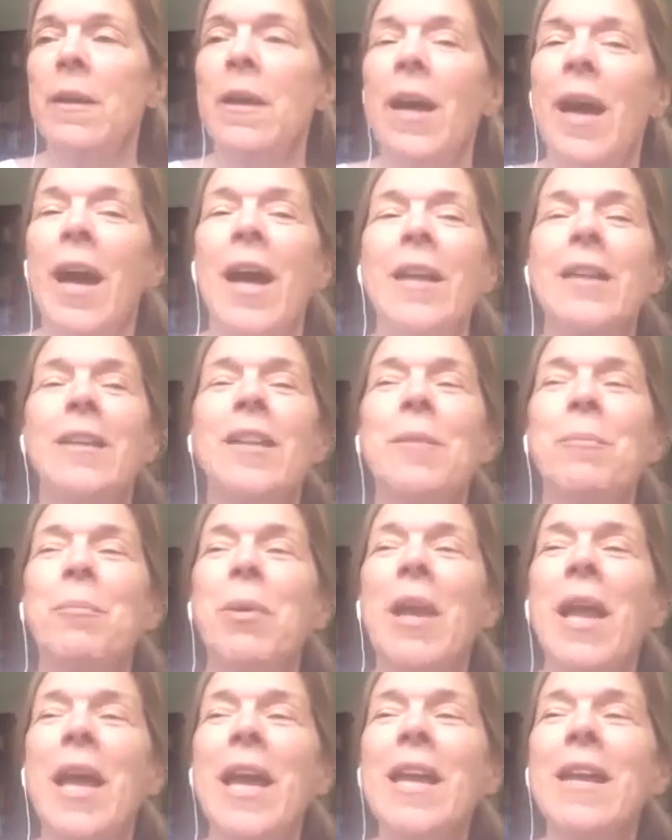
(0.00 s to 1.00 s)
And the
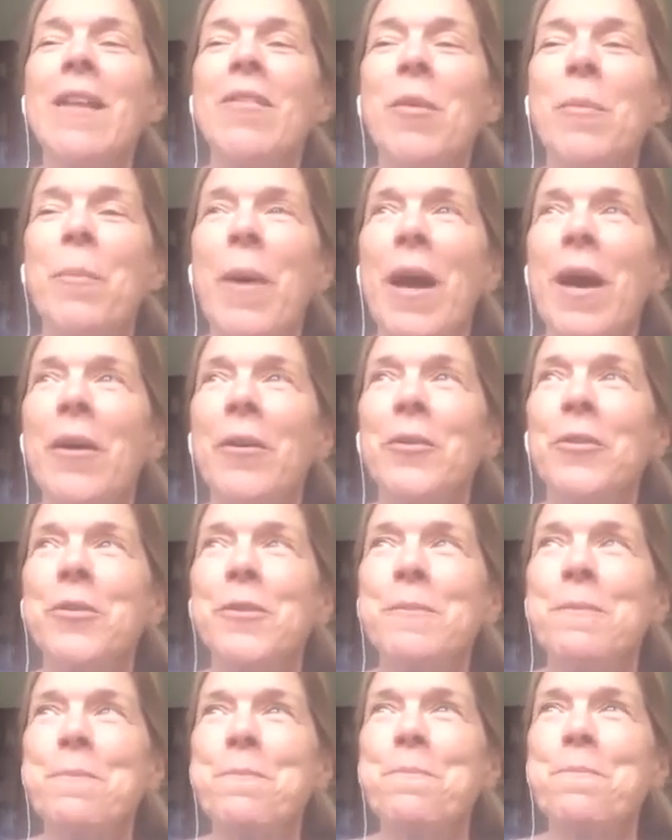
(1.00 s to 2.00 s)
play is about
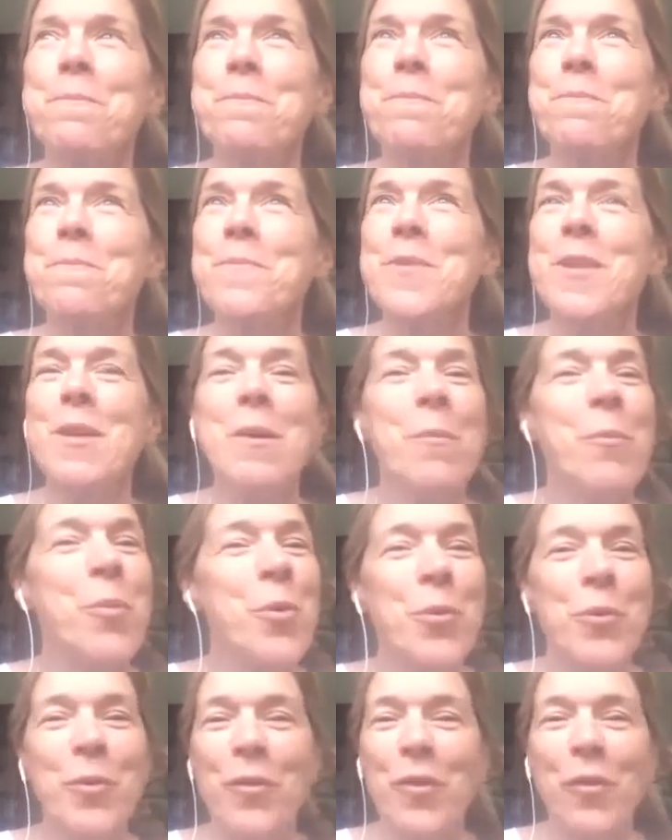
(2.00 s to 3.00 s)
the
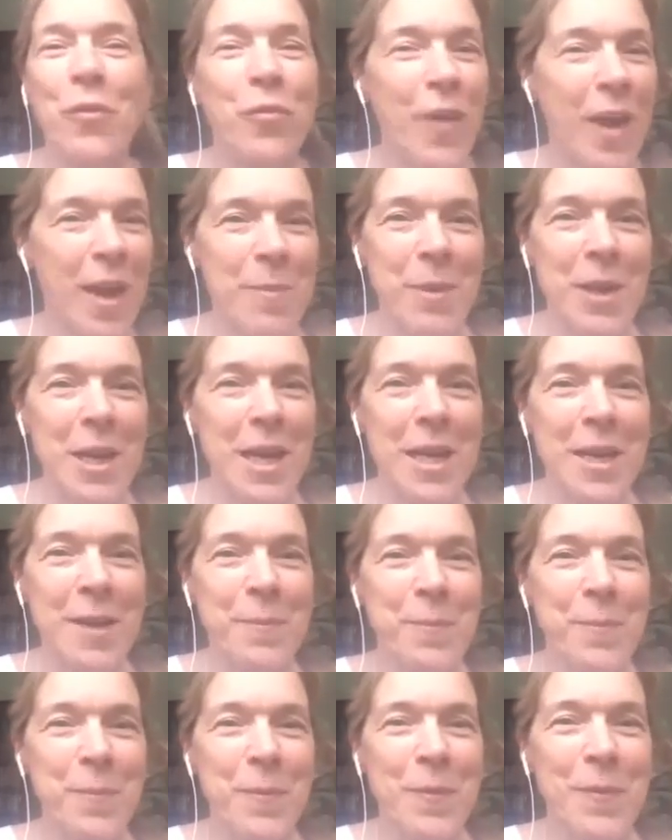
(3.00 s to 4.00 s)
importance of family,
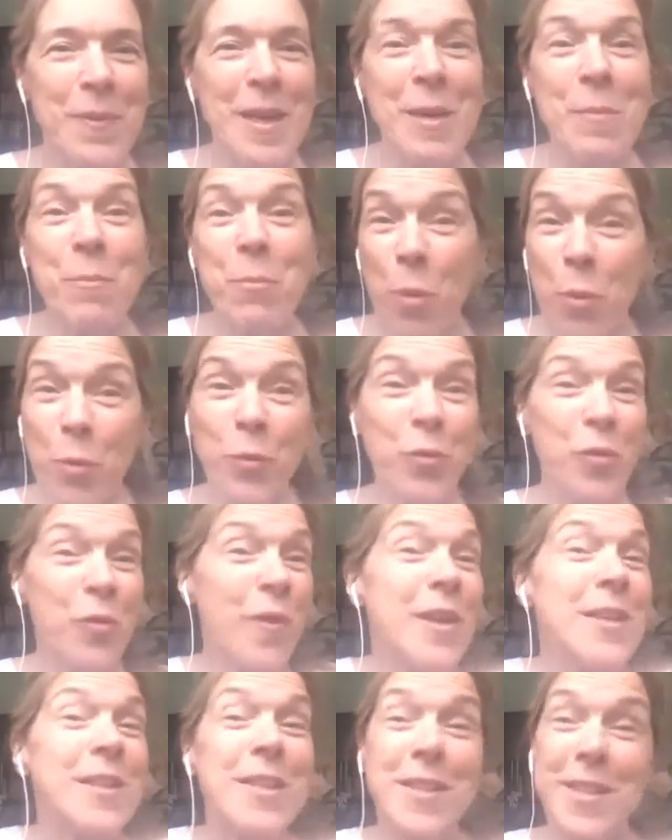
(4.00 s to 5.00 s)
the importance of
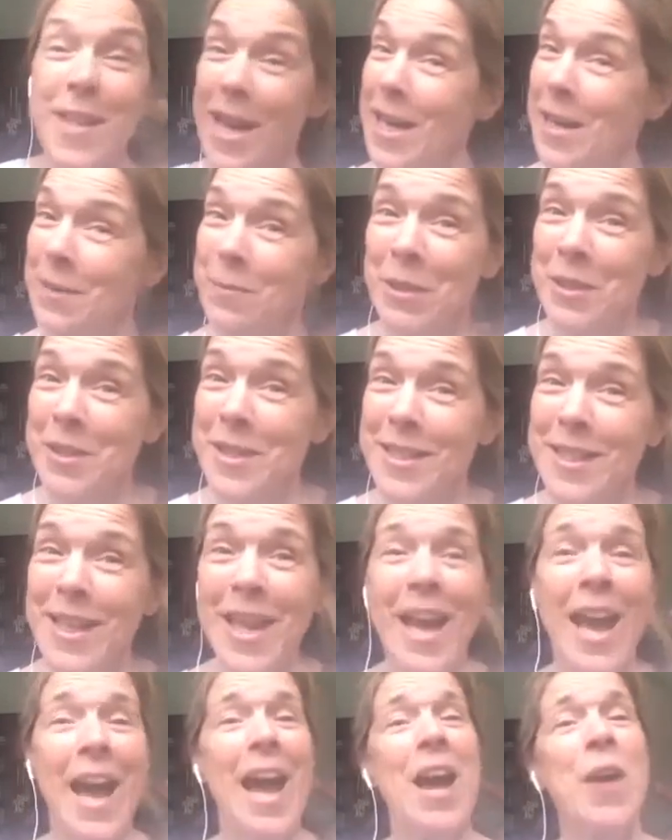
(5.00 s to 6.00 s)
entertainment,
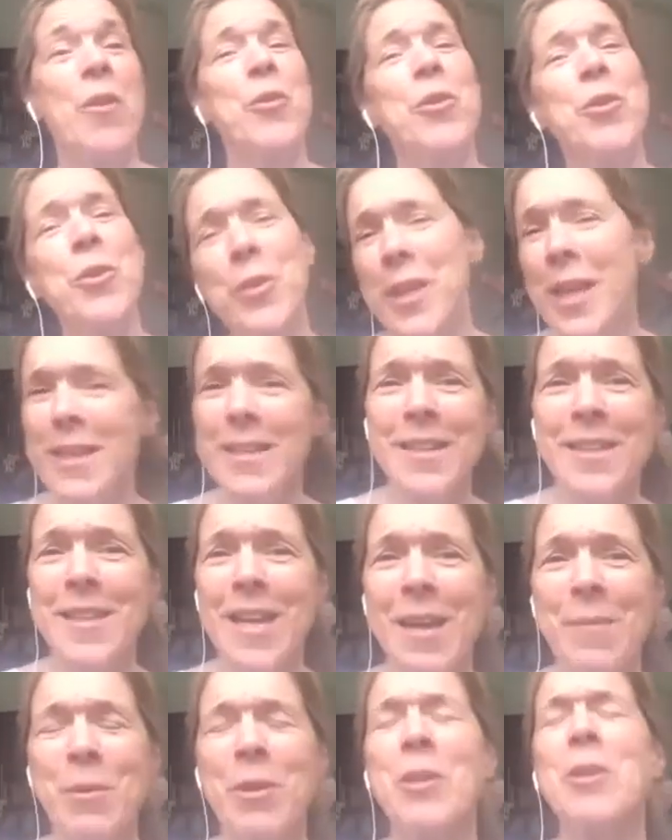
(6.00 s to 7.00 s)
how good
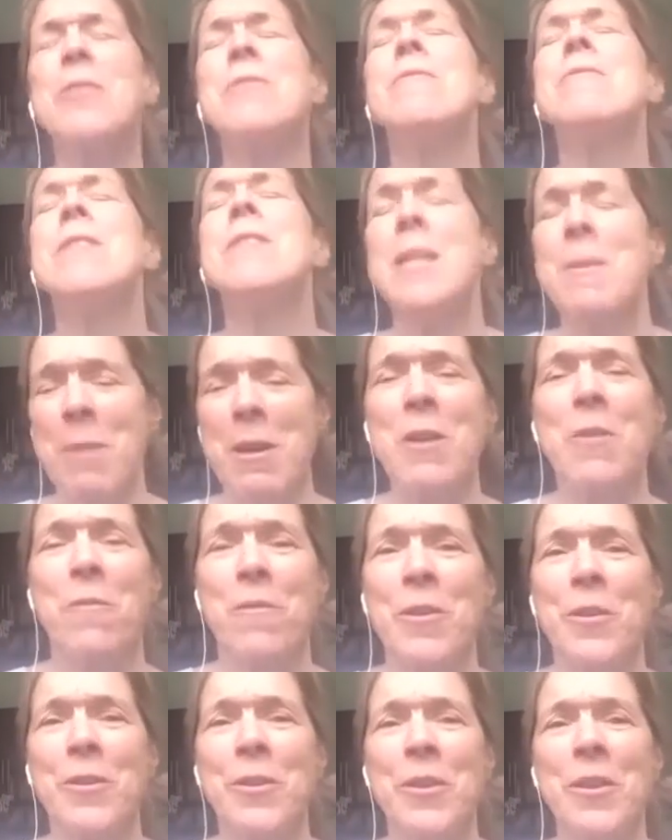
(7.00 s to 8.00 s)
entertainment can really make you
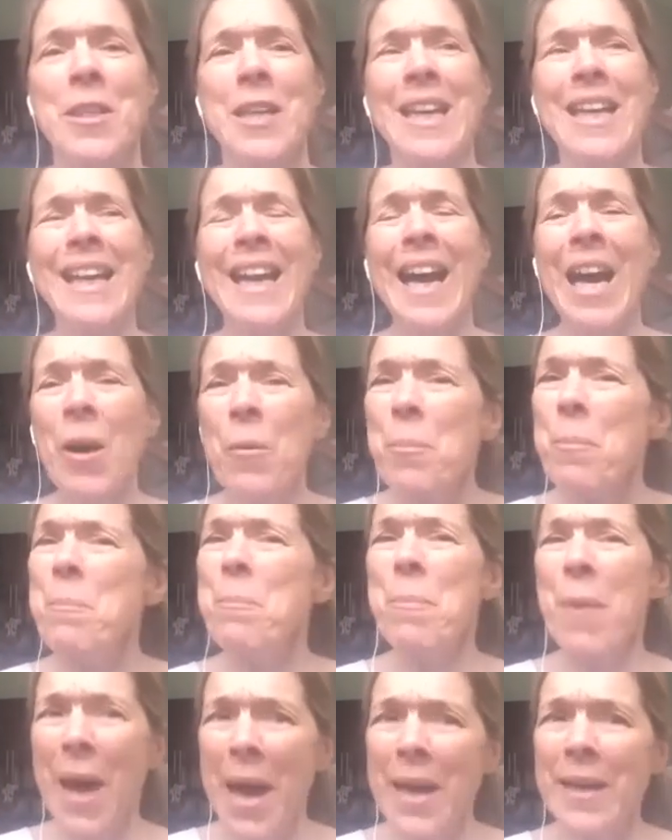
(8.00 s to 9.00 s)
feel good, how
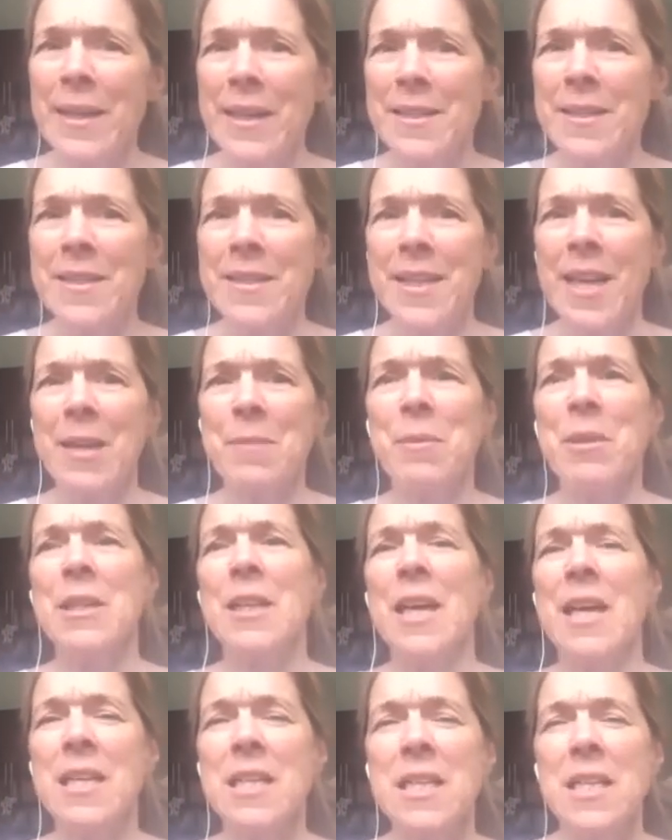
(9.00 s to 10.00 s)
bad entertainment
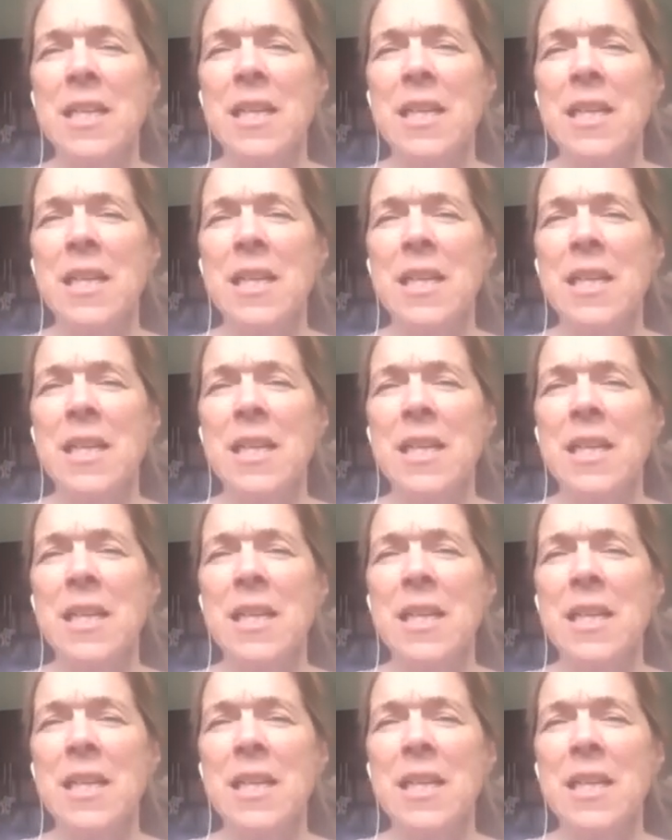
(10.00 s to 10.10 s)
and